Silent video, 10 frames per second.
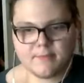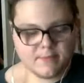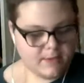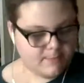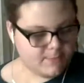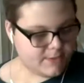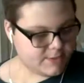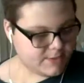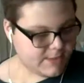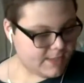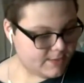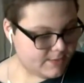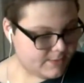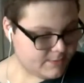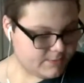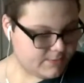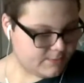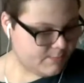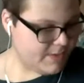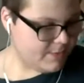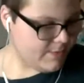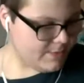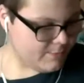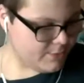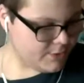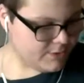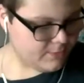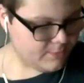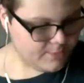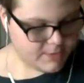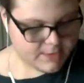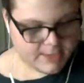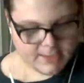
going to just kind of beat around the bush here a little bit.